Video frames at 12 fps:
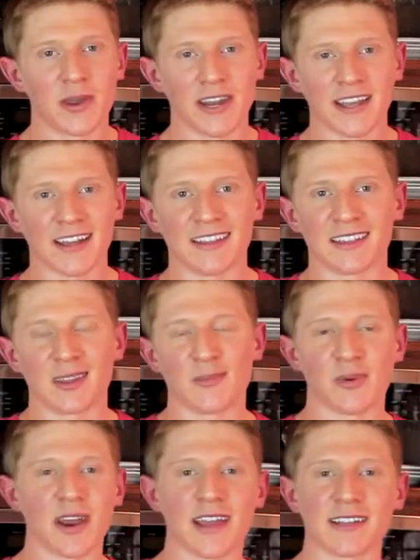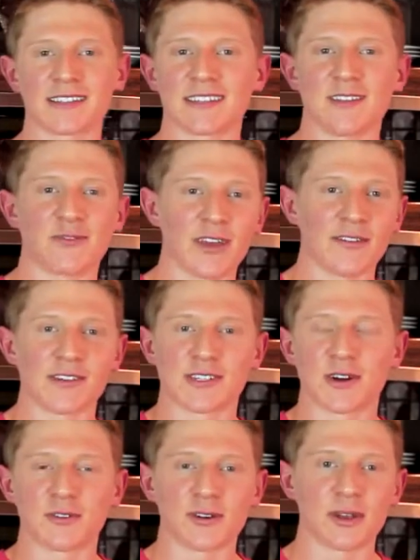But again, the brands and the flavors
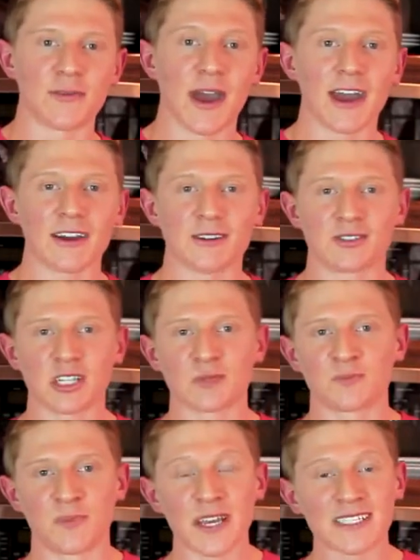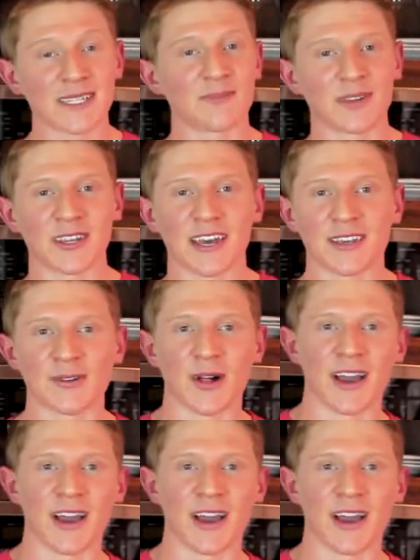don't really matter. Just pick something that you